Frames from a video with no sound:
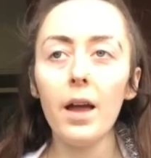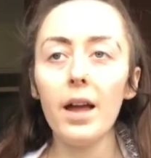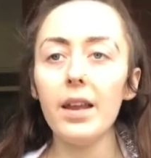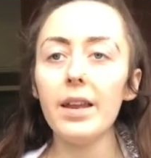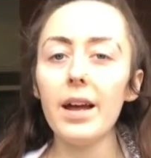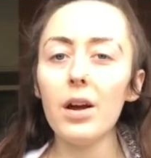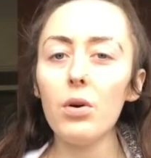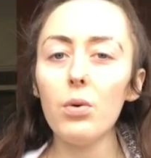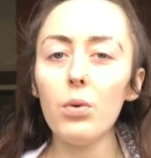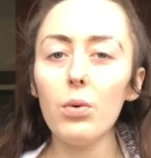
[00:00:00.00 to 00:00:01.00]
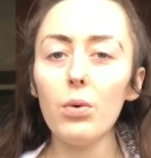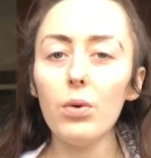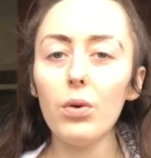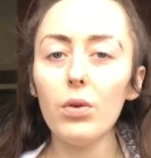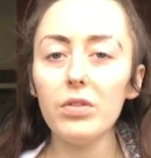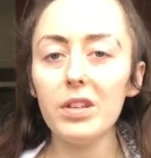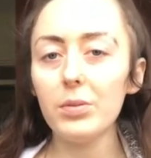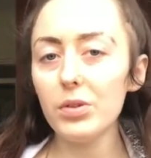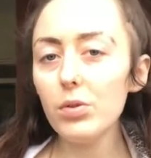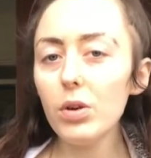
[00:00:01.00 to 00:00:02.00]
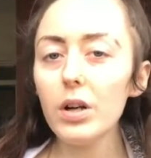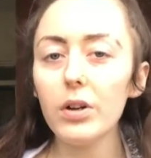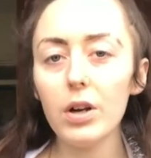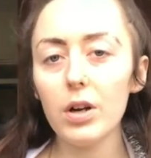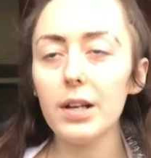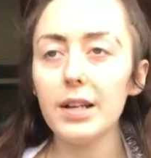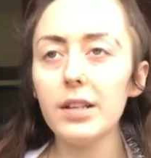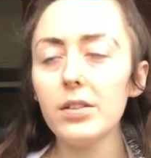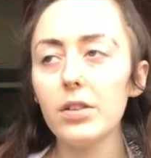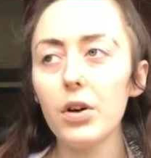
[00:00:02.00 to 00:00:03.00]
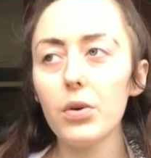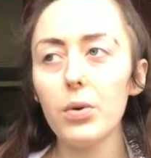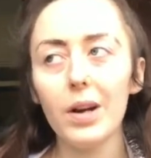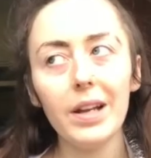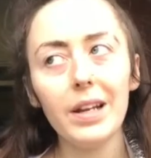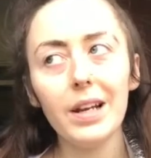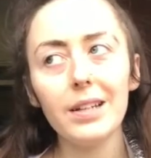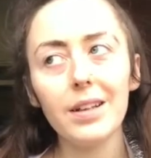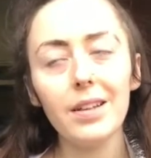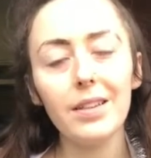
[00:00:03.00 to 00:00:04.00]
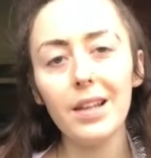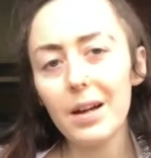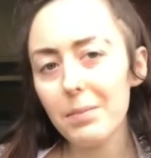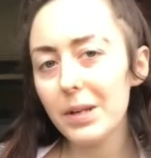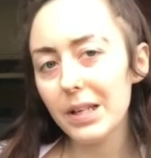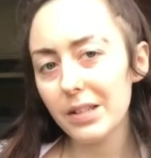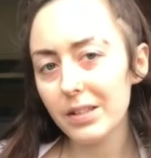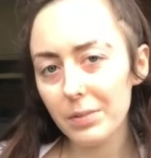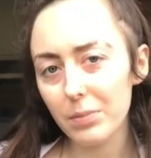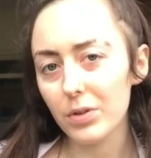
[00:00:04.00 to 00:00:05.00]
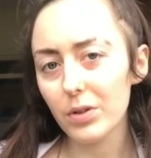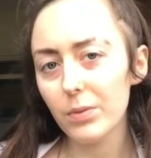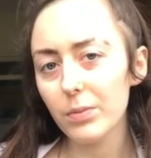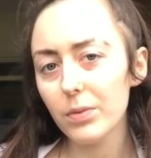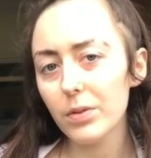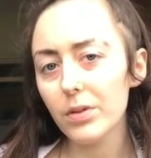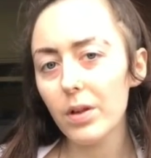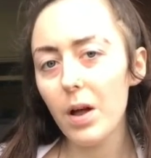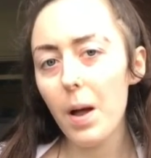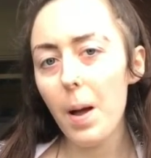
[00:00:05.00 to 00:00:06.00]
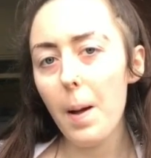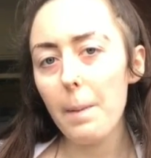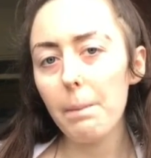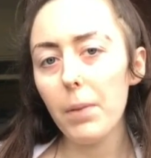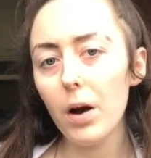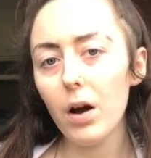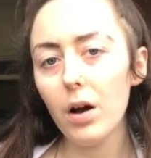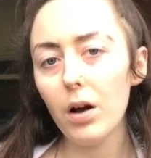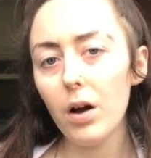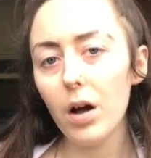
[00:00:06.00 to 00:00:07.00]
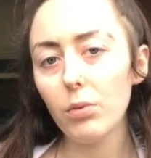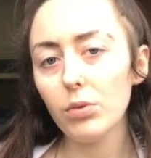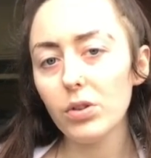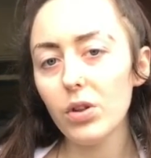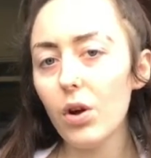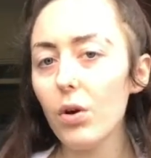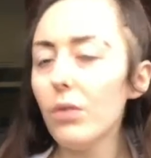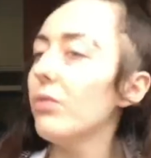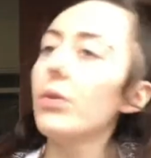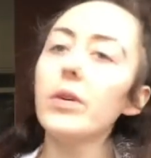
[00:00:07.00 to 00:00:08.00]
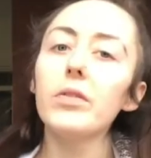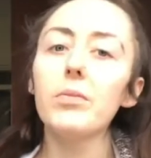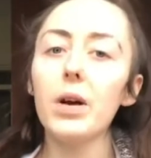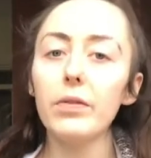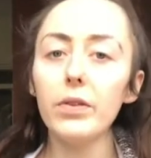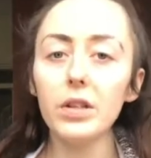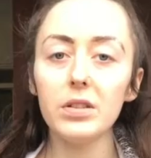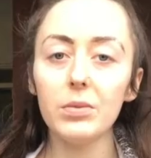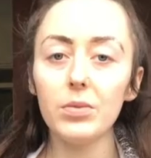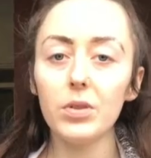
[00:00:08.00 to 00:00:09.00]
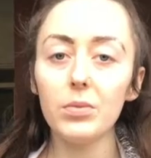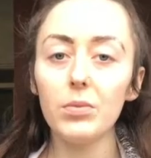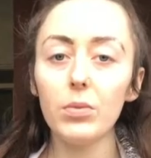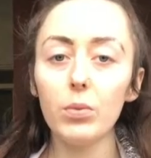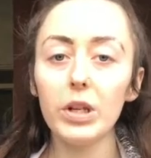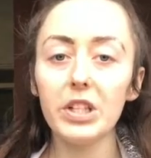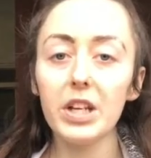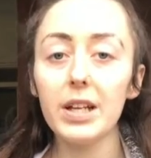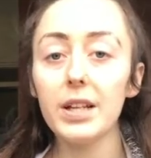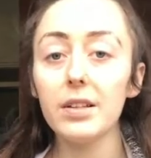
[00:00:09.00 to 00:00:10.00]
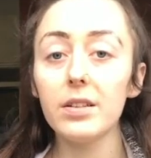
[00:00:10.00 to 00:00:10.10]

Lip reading: Now, obviously I'm still kind of early, so I ain't had that many symptoms, but I will start off with my first symptom, which is